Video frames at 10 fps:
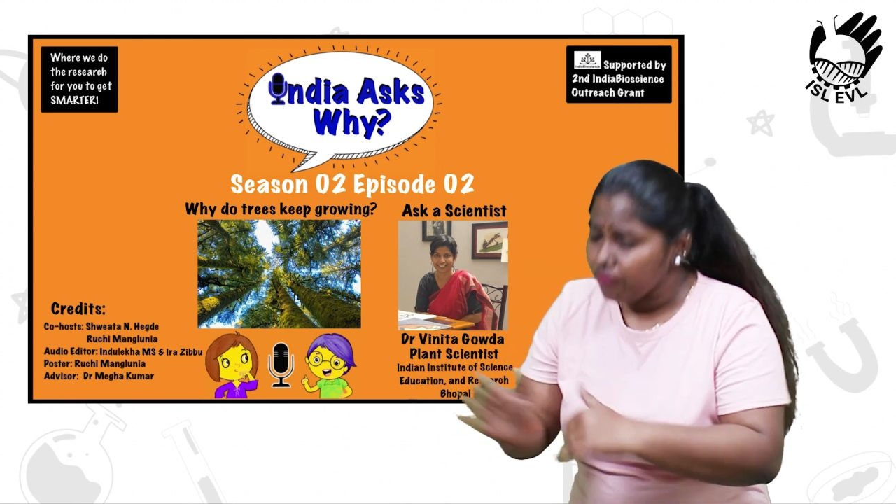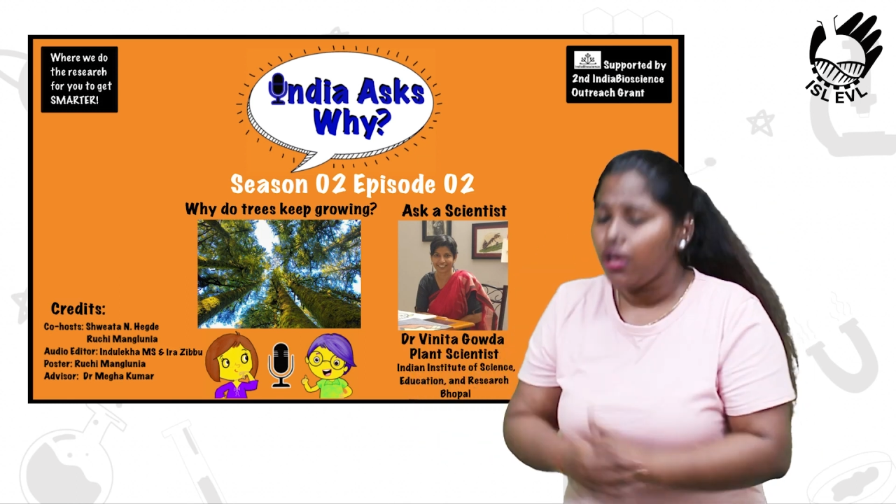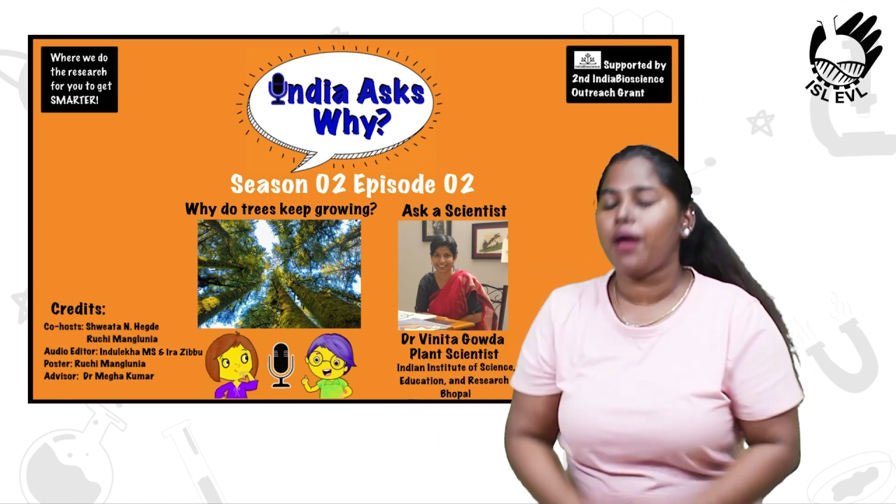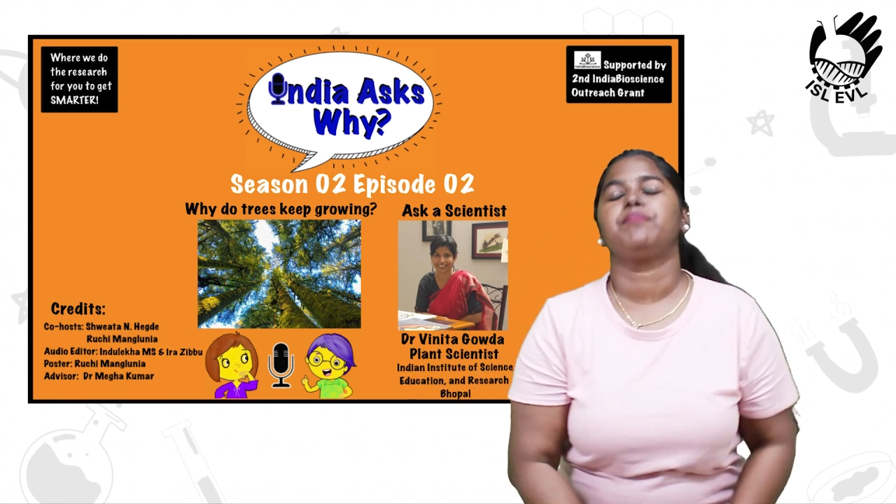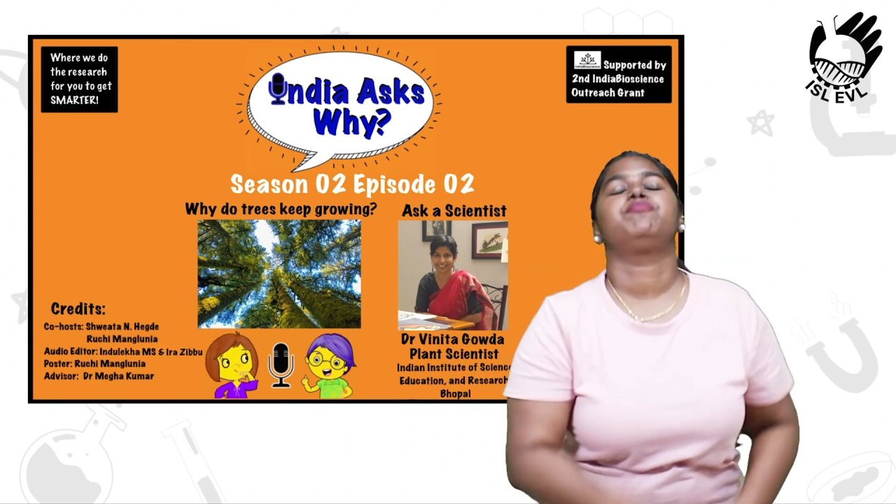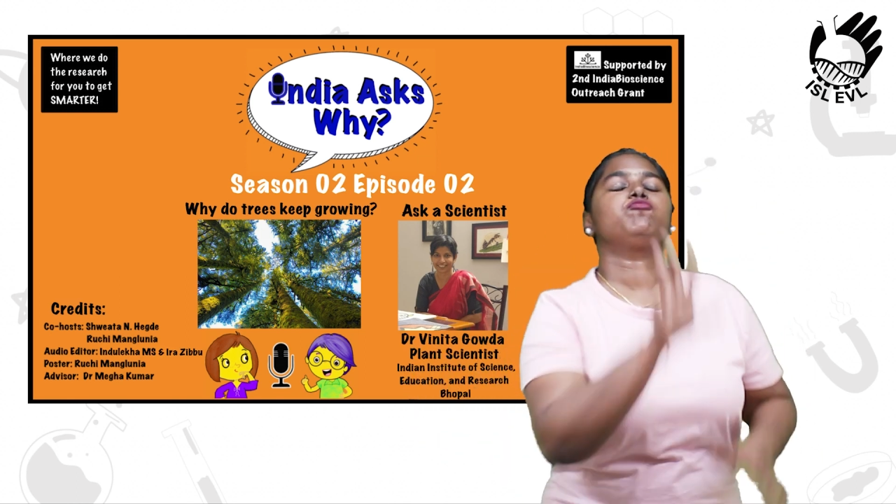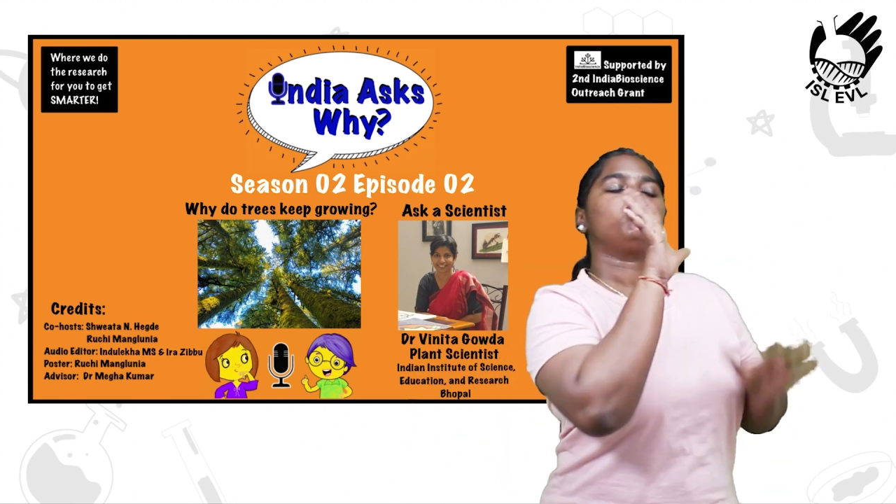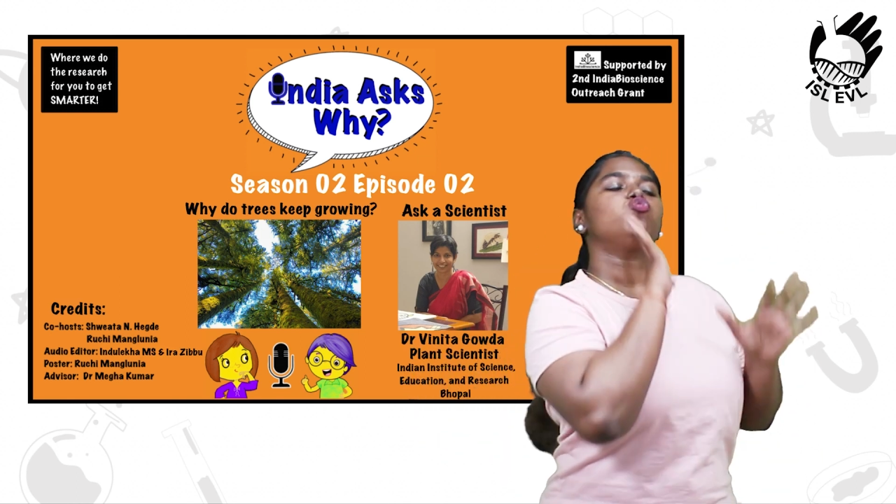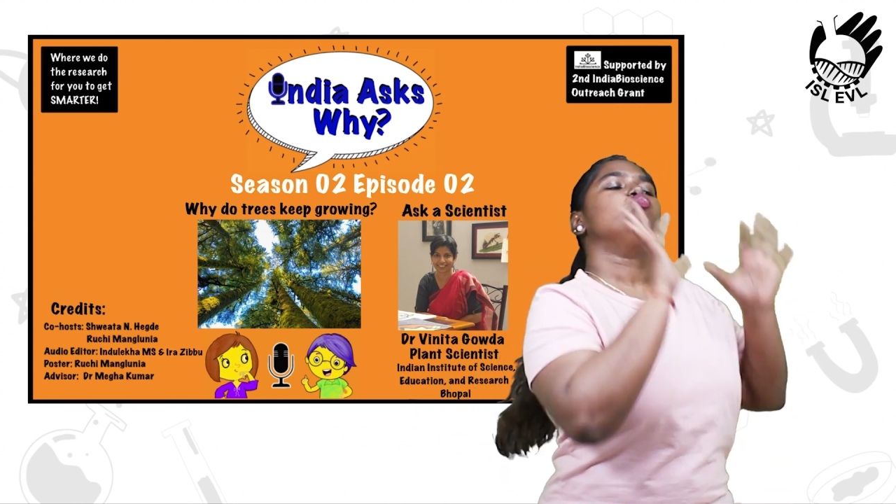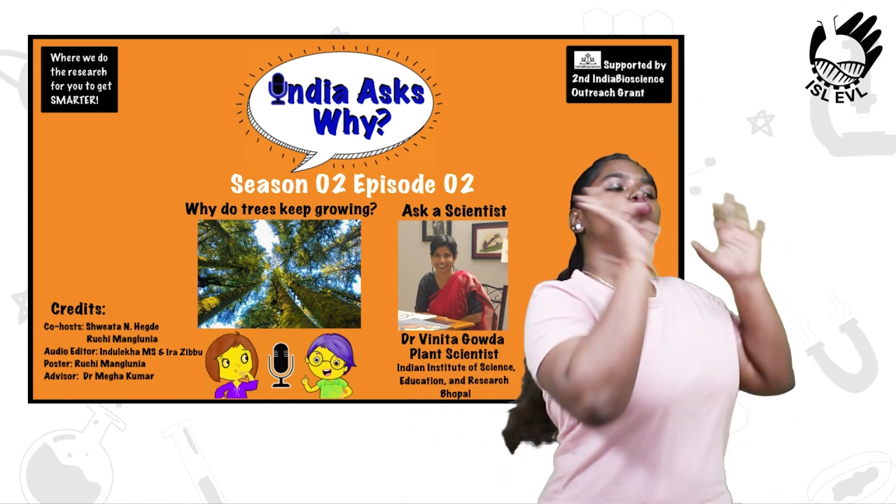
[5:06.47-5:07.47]

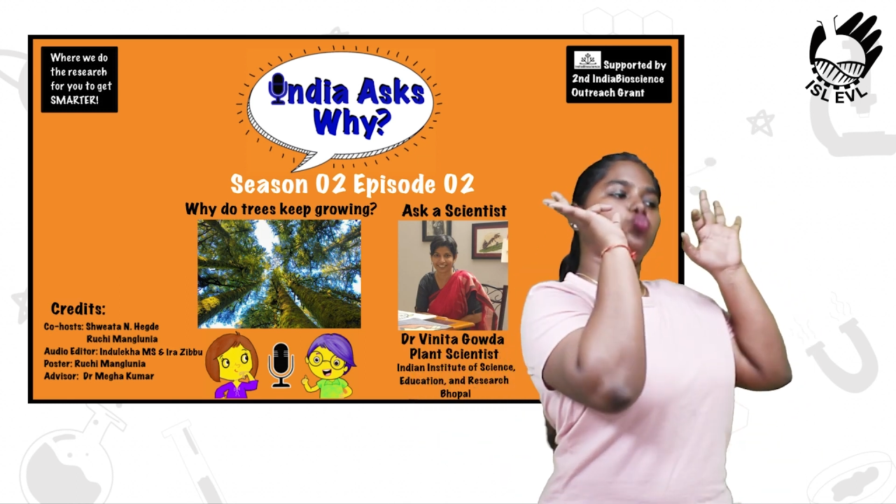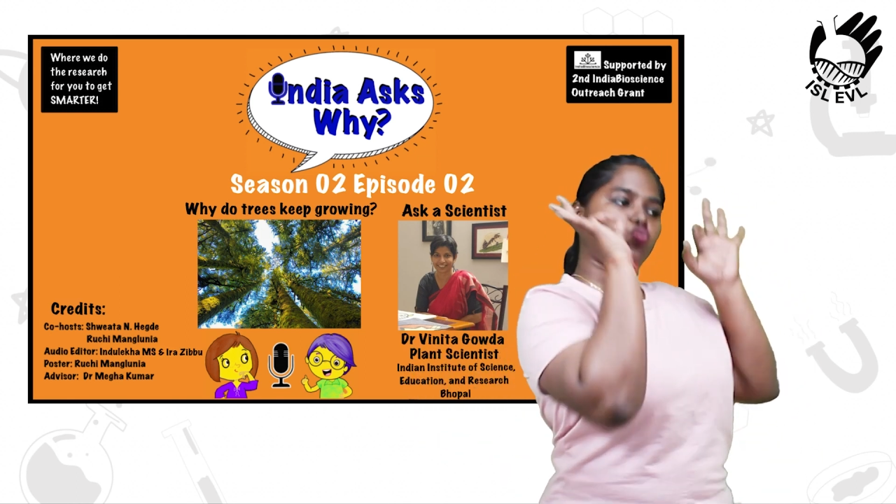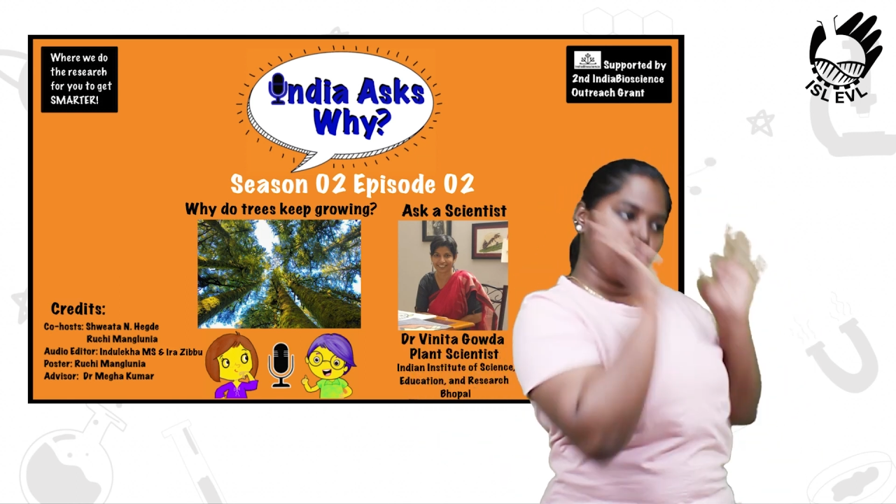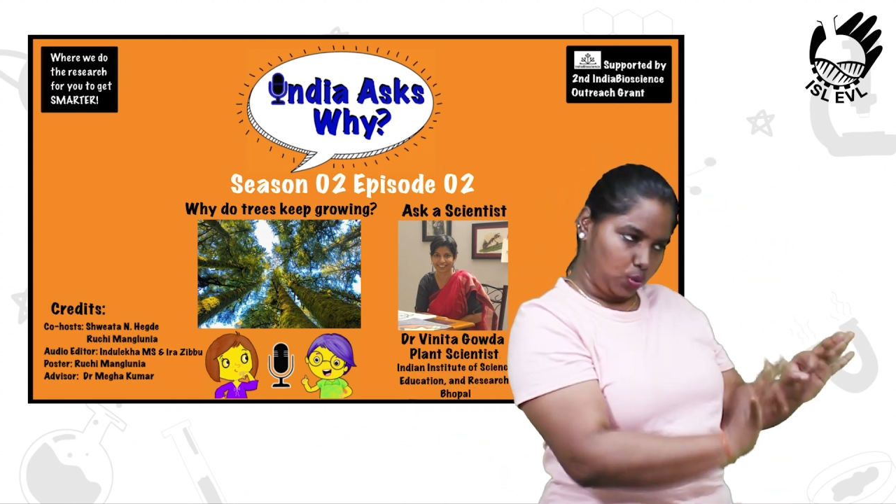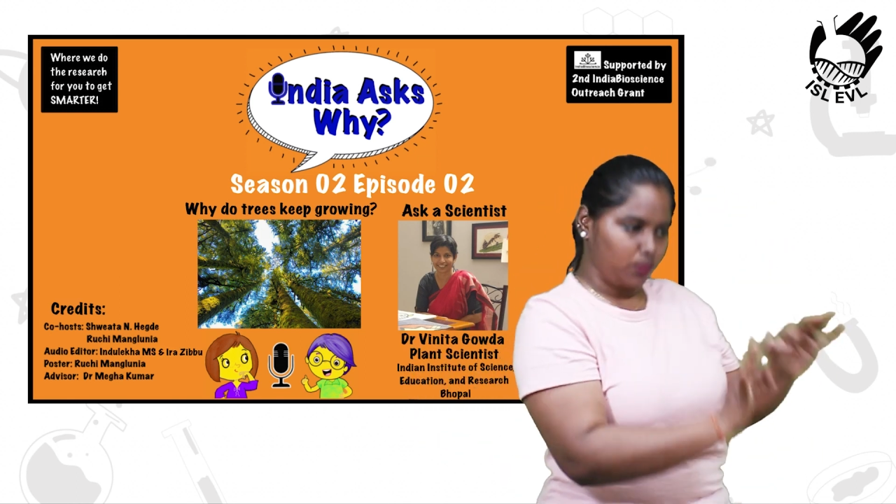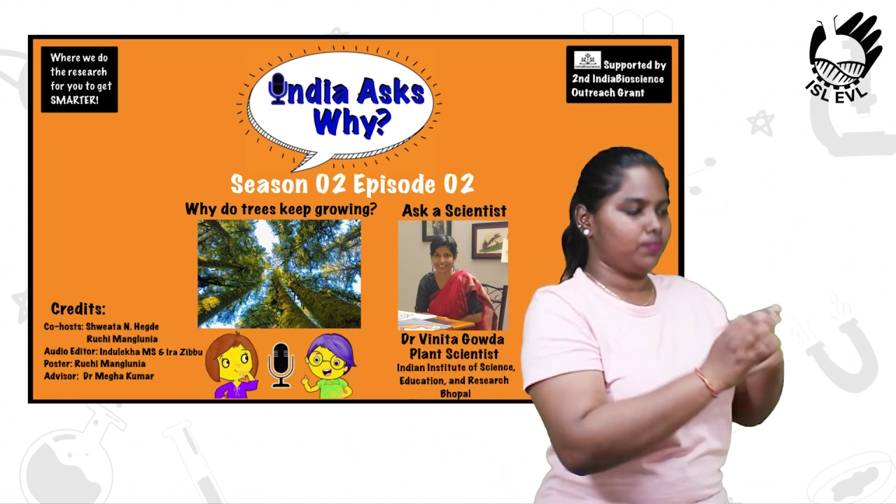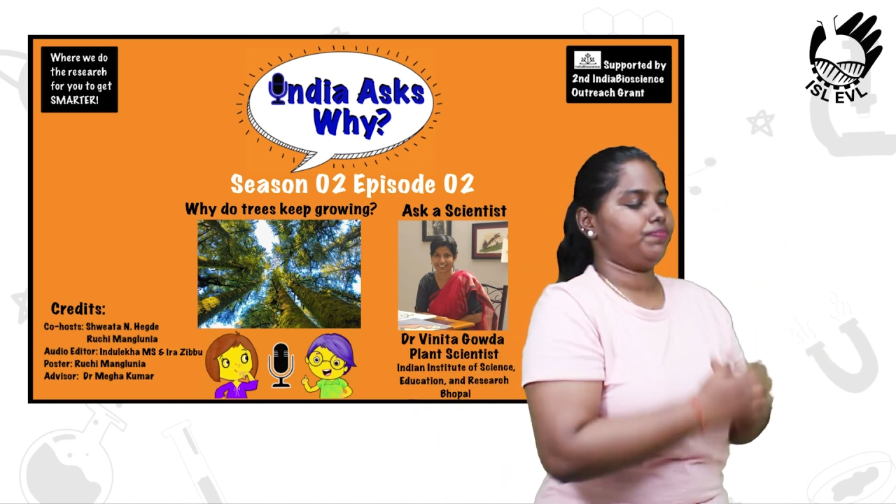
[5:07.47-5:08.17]
Exactly. So